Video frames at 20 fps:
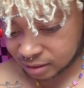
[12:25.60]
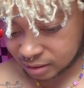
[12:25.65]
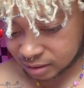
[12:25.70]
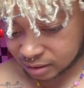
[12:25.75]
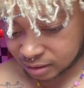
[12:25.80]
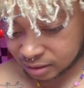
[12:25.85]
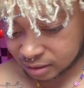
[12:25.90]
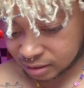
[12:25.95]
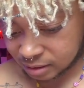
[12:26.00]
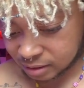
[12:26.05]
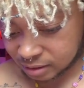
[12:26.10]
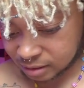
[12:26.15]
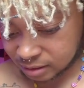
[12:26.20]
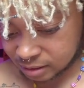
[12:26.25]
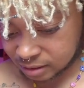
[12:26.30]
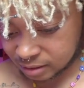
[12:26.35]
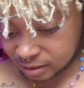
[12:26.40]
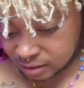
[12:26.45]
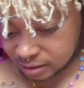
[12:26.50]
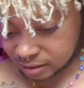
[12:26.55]

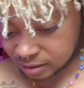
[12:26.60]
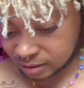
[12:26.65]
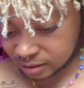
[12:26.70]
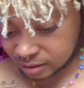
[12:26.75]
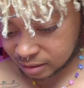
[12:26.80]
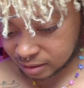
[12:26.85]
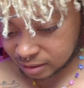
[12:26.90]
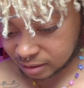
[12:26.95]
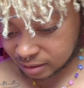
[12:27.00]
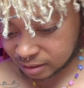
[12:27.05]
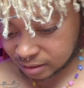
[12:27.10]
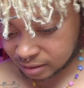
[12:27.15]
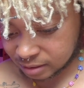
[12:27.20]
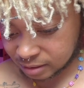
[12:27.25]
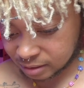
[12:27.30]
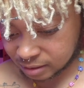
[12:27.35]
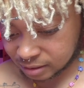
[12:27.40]
[no speech]